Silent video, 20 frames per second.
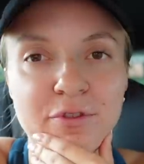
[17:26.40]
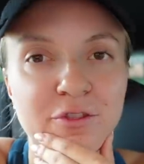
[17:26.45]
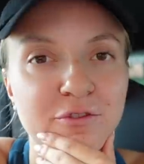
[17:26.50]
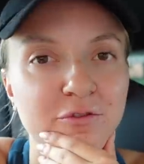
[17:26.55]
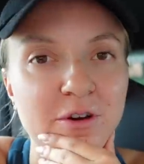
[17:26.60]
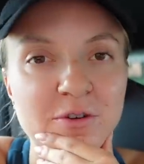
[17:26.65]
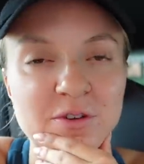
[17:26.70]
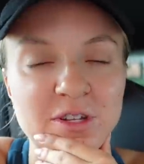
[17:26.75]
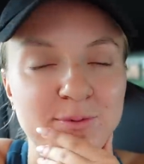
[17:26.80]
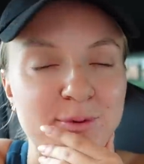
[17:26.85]

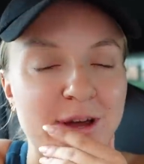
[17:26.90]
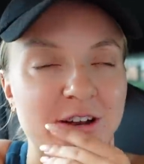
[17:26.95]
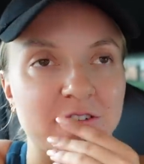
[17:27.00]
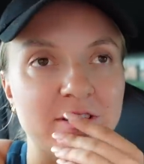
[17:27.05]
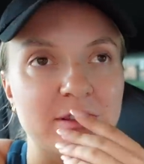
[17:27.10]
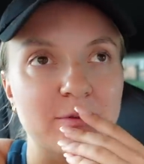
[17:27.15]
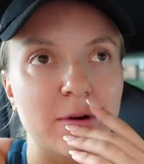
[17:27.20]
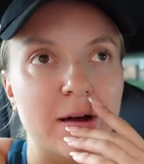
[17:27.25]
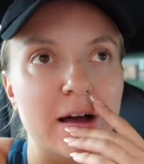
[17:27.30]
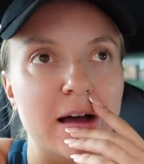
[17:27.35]
thrown a spanner
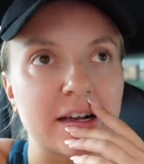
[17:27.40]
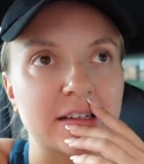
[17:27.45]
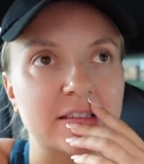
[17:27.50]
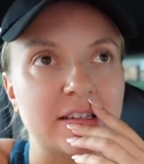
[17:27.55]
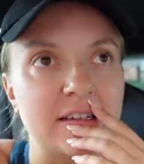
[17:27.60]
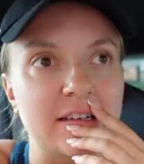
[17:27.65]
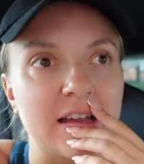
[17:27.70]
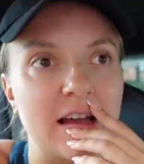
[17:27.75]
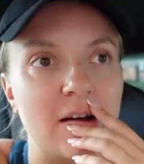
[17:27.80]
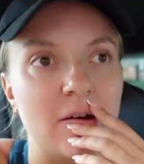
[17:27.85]
in the works,
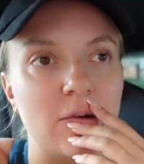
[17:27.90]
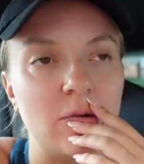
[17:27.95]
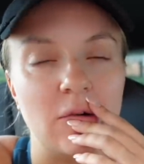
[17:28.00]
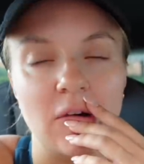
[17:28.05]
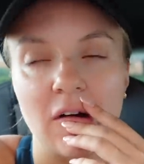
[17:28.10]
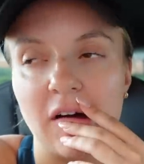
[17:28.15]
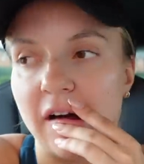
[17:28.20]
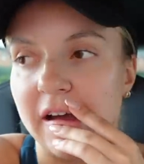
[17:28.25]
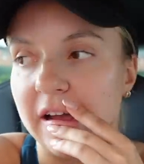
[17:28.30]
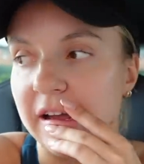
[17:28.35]
and now
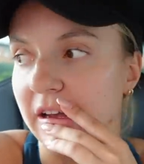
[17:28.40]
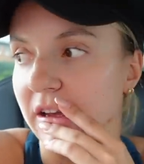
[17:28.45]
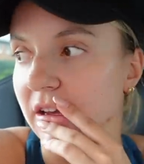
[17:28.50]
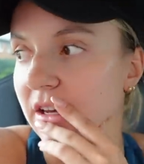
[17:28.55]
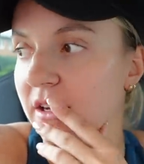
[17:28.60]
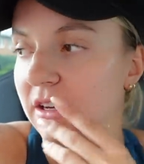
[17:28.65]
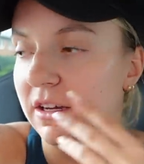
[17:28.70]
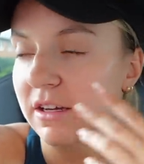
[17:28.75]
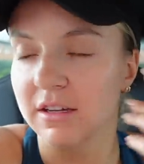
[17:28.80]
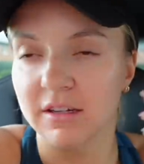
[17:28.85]
I
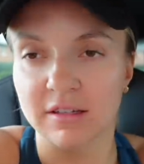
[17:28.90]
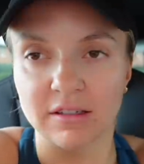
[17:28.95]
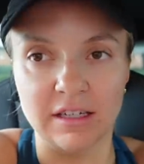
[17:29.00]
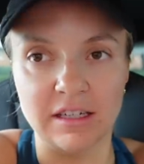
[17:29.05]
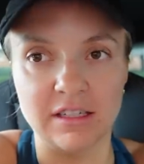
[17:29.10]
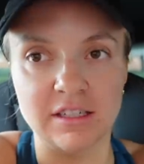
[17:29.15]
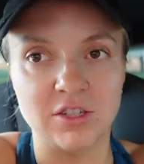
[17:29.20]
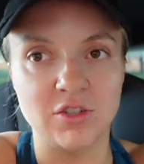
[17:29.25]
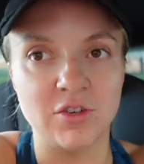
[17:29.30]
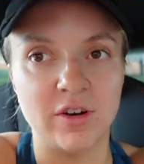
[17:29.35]
need
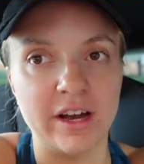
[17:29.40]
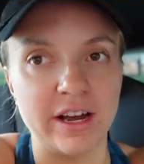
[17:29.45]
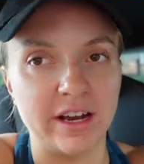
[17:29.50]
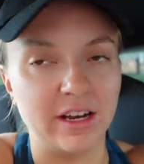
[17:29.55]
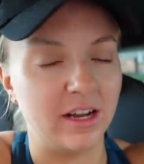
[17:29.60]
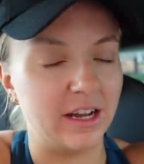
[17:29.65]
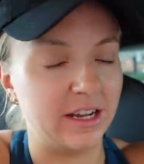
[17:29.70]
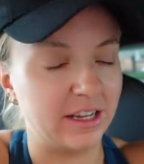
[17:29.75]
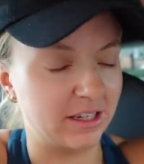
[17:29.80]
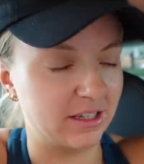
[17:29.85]
to try and,
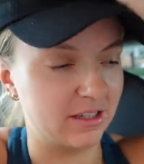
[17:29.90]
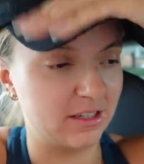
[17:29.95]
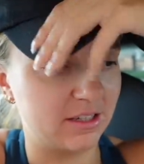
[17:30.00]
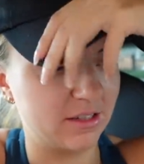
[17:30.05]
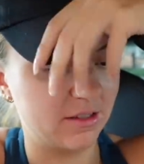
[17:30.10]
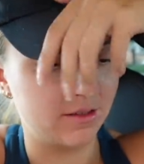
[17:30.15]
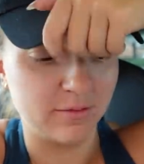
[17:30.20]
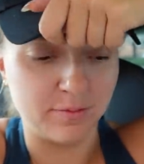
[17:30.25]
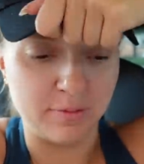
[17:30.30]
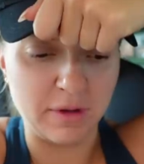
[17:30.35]
like,
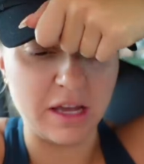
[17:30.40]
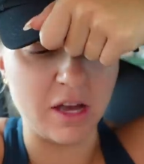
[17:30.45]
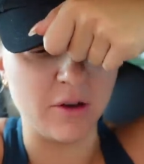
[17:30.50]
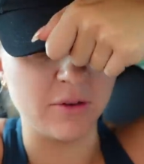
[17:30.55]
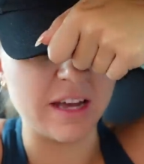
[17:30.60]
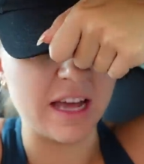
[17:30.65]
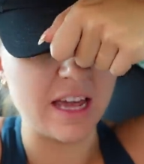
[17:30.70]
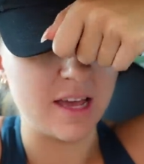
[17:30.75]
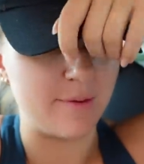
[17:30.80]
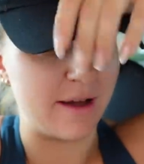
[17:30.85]
be
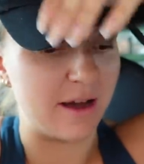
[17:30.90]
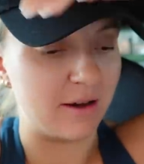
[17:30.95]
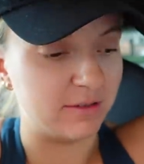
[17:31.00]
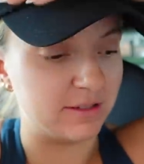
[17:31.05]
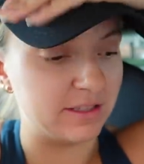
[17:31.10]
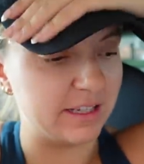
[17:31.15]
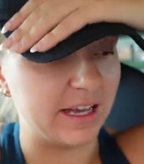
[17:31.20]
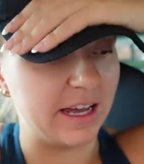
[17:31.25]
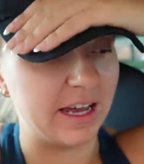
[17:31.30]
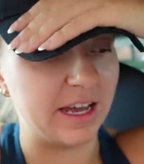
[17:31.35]
okay
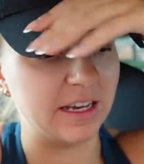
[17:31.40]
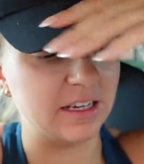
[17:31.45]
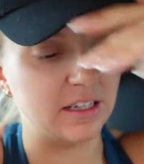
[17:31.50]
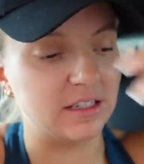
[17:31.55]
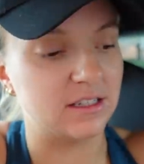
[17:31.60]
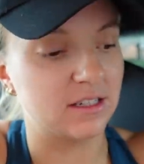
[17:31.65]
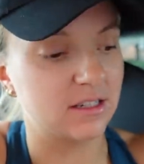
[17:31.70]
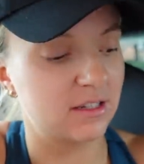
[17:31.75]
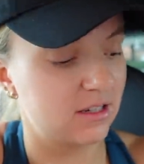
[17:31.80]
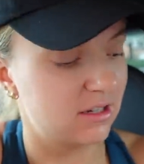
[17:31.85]
about it
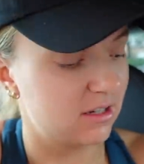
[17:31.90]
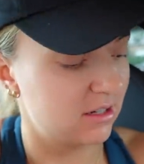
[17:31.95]
and